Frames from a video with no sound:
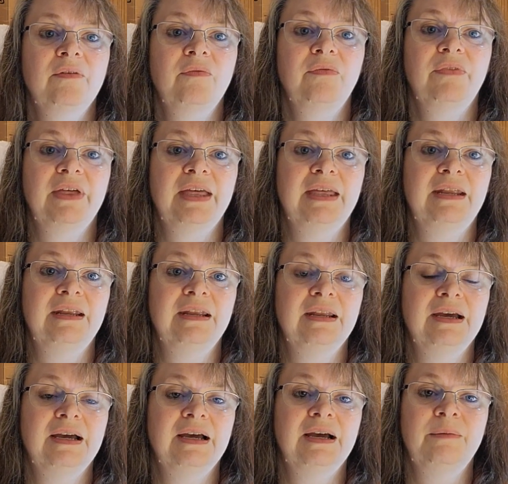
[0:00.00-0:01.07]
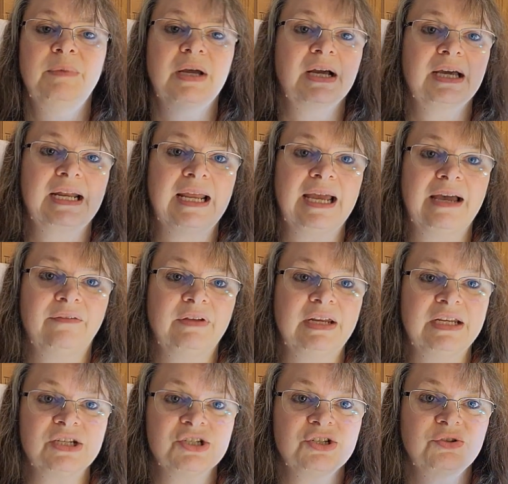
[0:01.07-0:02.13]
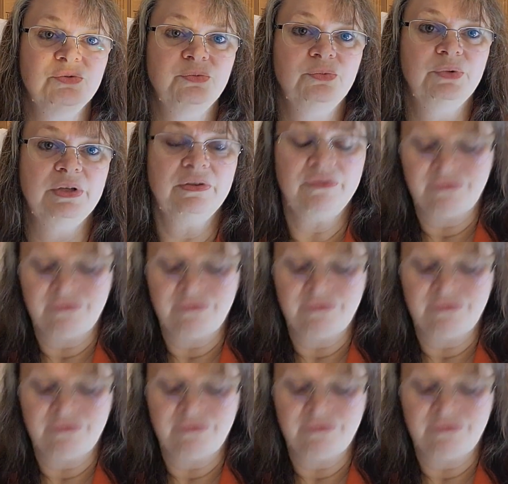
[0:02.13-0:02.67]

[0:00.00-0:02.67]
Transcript: then I'm not going to have an issue with